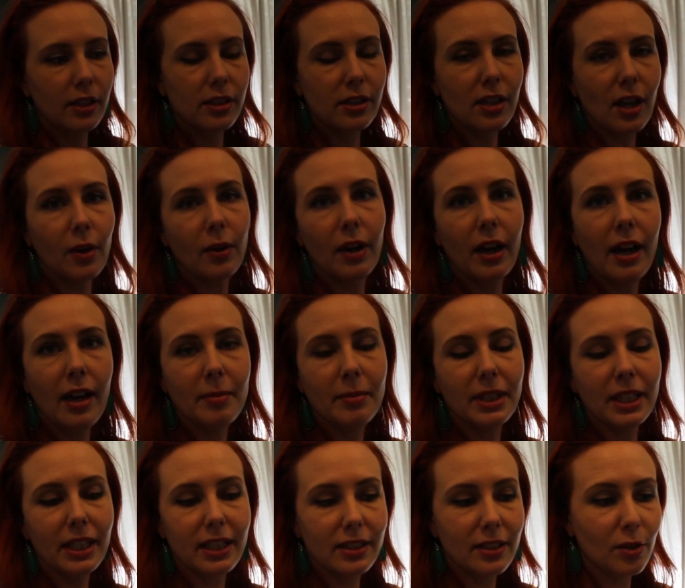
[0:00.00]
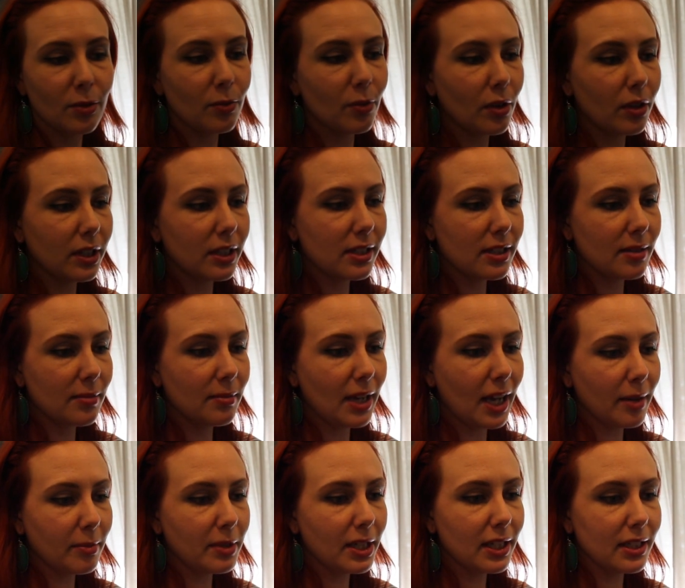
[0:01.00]
So I'm going to get to rolling some
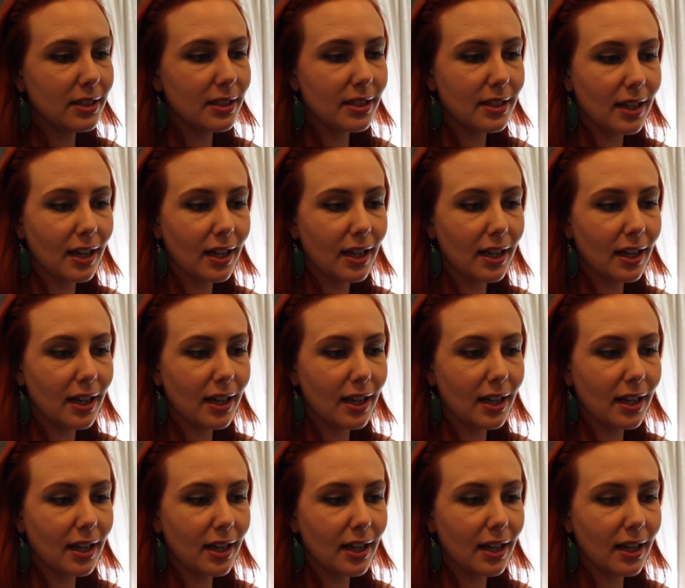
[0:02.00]
napkins,